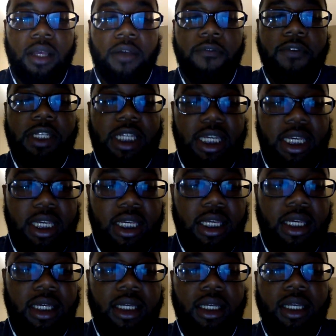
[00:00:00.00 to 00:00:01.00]
fatigue,
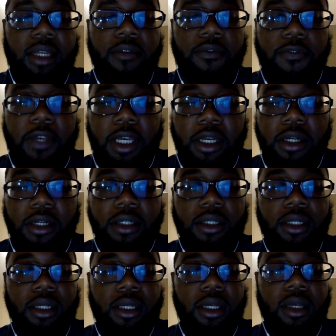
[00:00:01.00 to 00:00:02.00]
and fear,
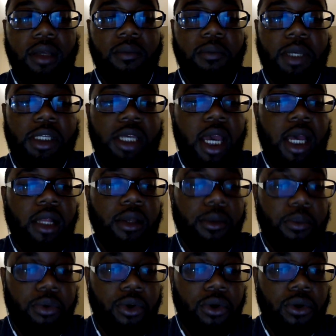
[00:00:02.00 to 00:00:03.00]
Kelly
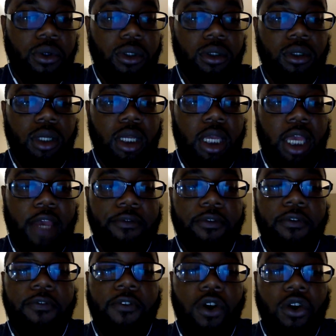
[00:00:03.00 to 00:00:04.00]
broke and gave a
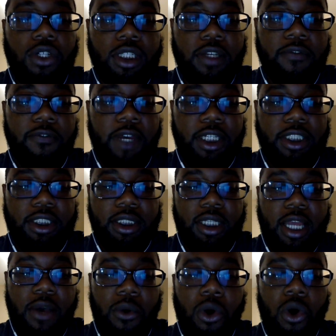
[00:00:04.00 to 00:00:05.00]
false confession
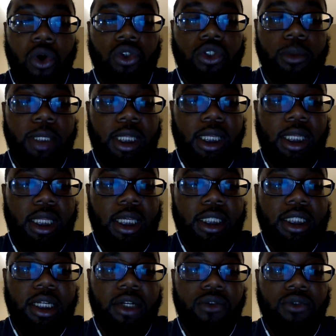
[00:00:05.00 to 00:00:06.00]
that will ultimately
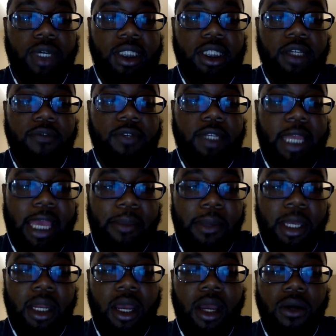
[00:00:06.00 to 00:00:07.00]
lead to the arrest of
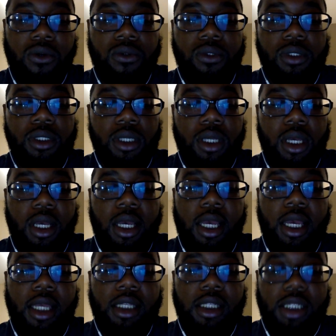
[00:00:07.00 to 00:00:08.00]
Damian Echols
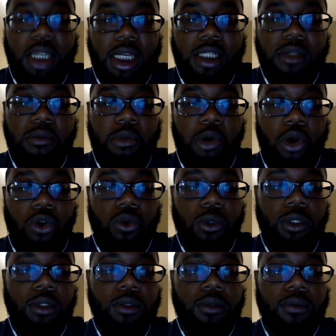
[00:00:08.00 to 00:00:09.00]
and Jason Baldwin.